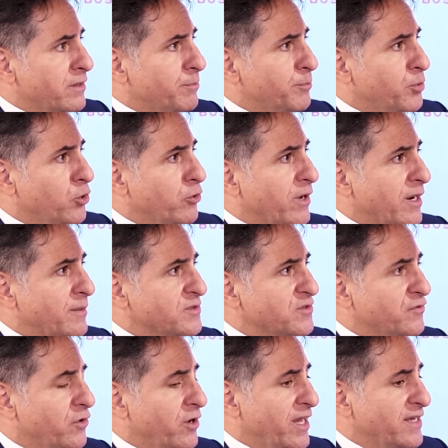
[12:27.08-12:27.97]

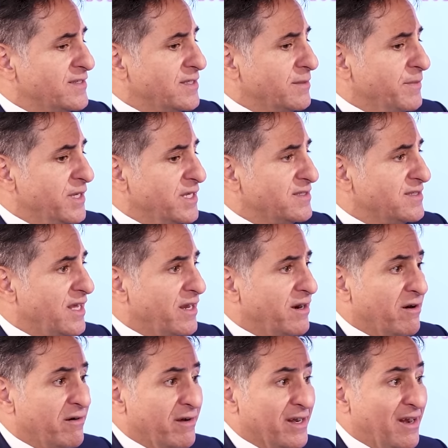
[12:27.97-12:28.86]
programs for SMEs
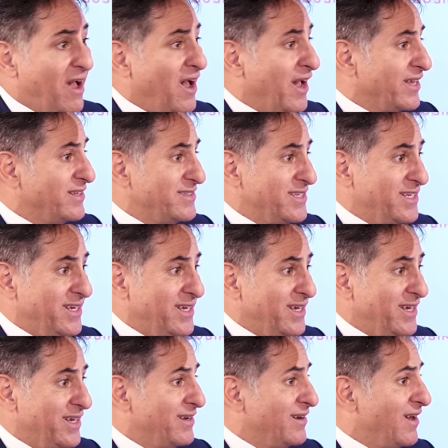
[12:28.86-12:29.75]
that are in IT,
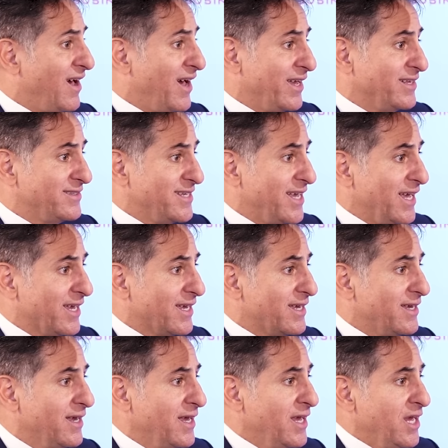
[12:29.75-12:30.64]
in high
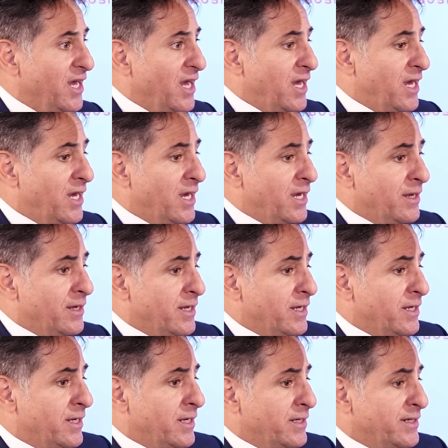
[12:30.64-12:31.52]
tech,
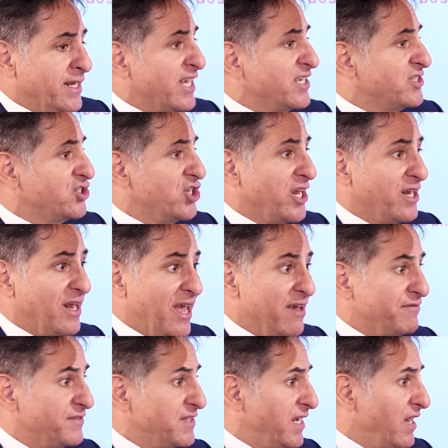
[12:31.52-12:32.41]
next gen
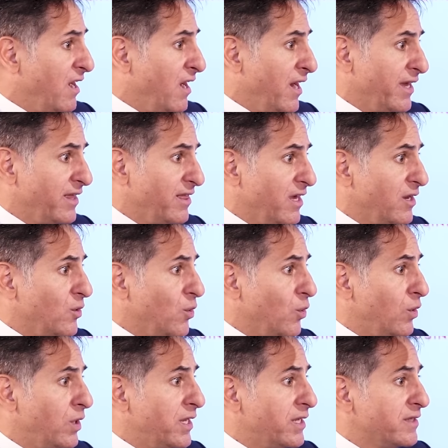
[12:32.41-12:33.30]
FDI, they
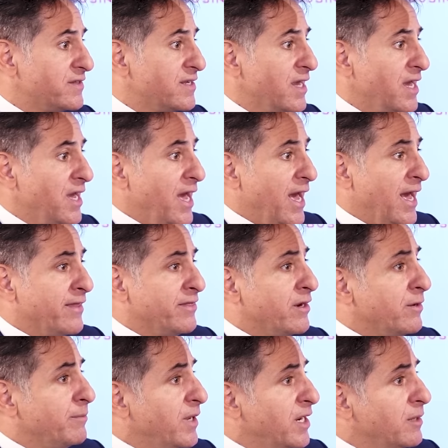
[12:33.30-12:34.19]
call it. And
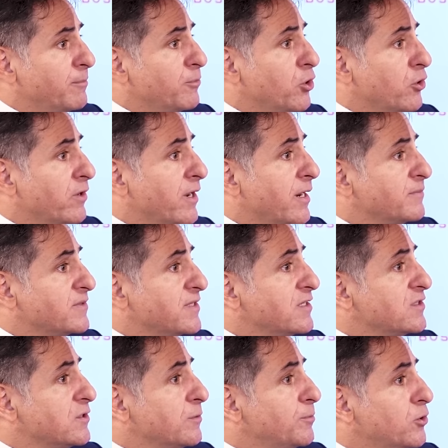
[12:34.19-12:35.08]
there are many programs
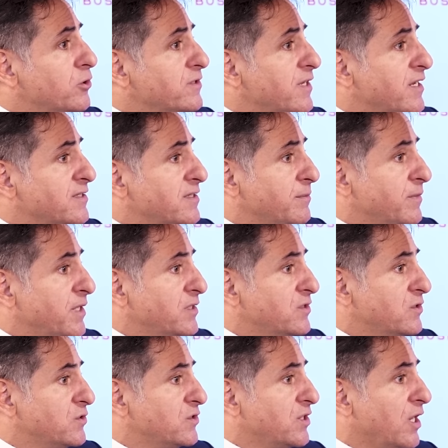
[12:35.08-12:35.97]
that support
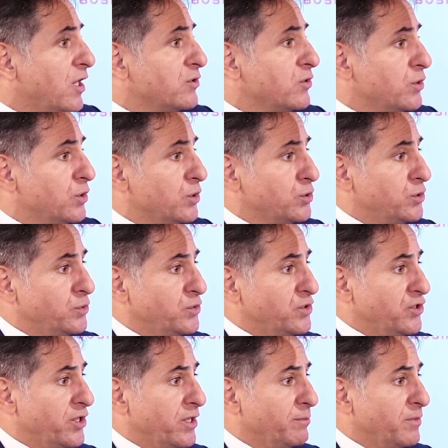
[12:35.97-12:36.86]
SMEs to start on a
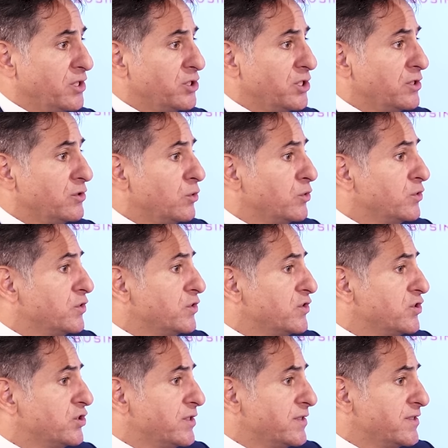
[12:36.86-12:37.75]
shoestring budget or
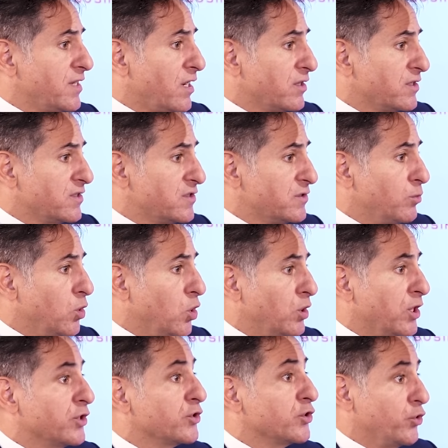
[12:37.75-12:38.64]
start
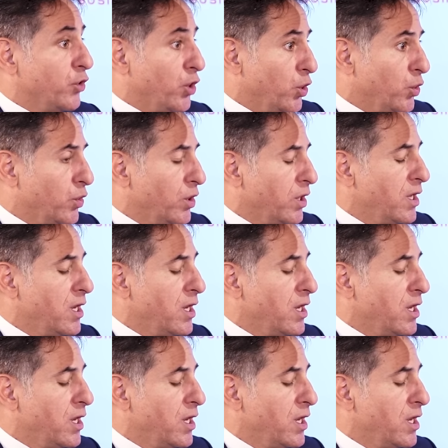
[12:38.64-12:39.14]
small and grow.